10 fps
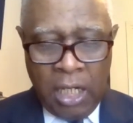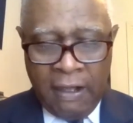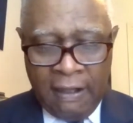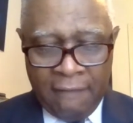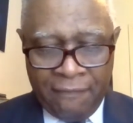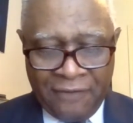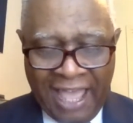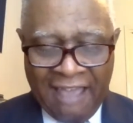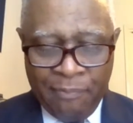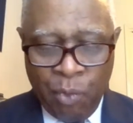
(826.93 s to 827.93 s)

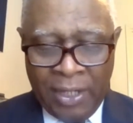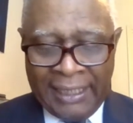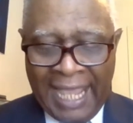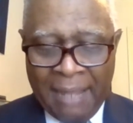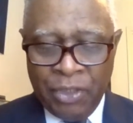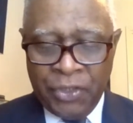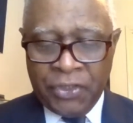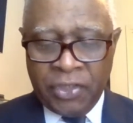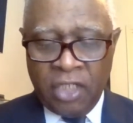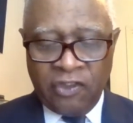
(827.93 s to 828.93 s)
5.9
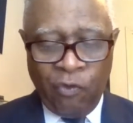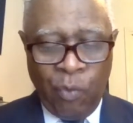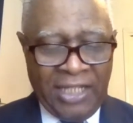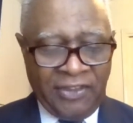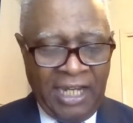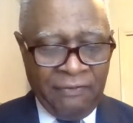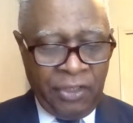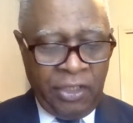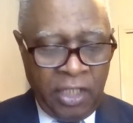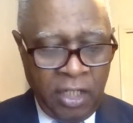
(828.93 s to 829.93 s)
million tons of waste
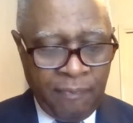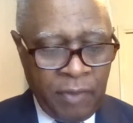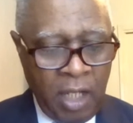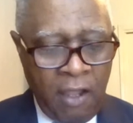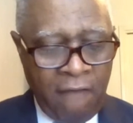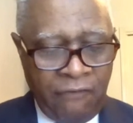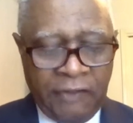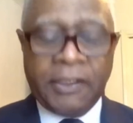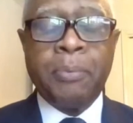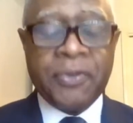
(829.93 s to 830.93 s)
every year.
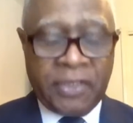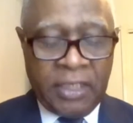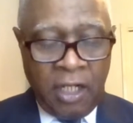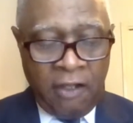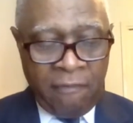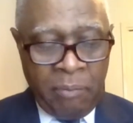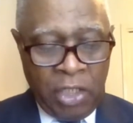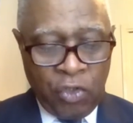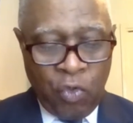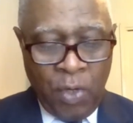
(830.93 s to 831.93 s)
50% of
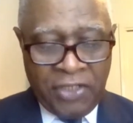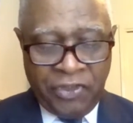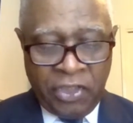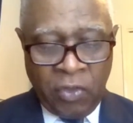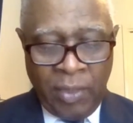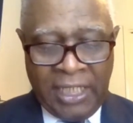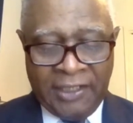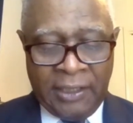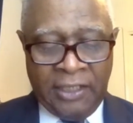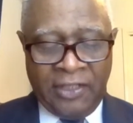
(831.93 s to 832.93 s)
medical waste
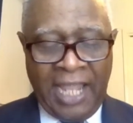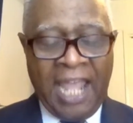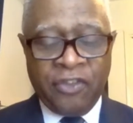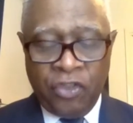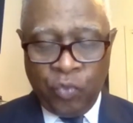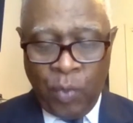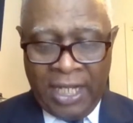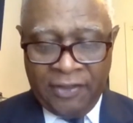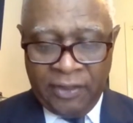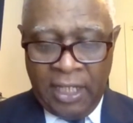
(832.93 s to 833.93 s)
generated is hazardous
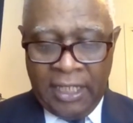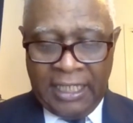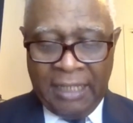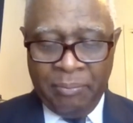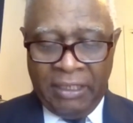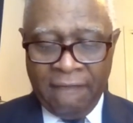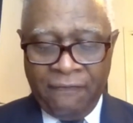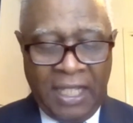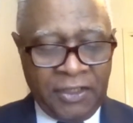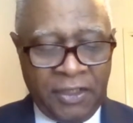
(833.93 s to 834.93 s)
waste, can be
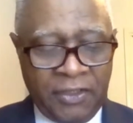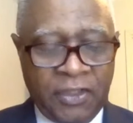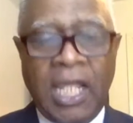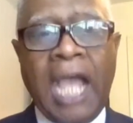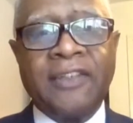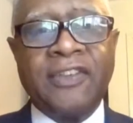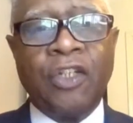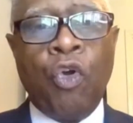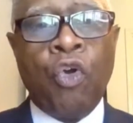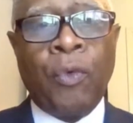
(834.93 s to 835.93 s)
infectious,
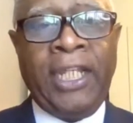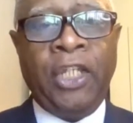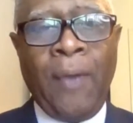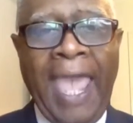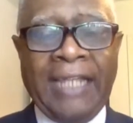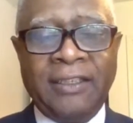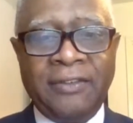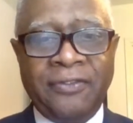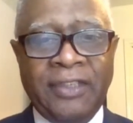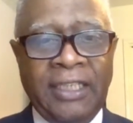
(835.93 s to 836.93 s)
toxic, or
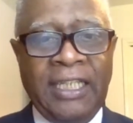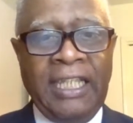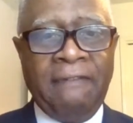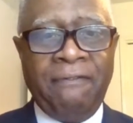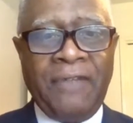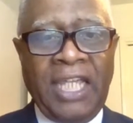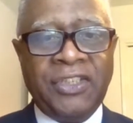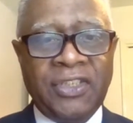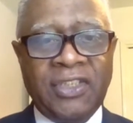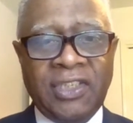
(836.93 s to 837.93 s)
radioactive.
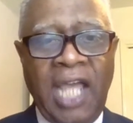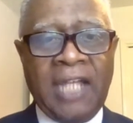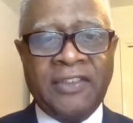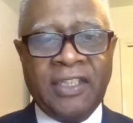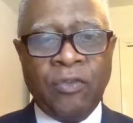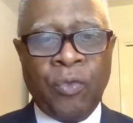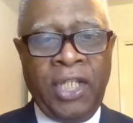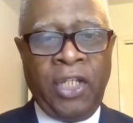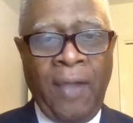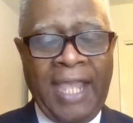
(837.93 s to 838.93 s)
Infectious, toxic,
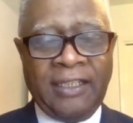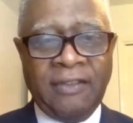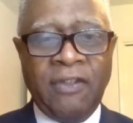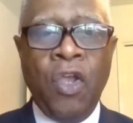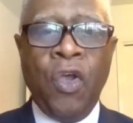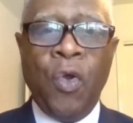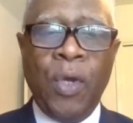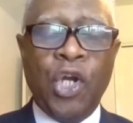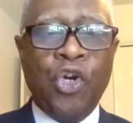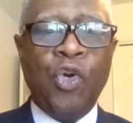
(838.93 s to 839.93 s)
radioactive. Well,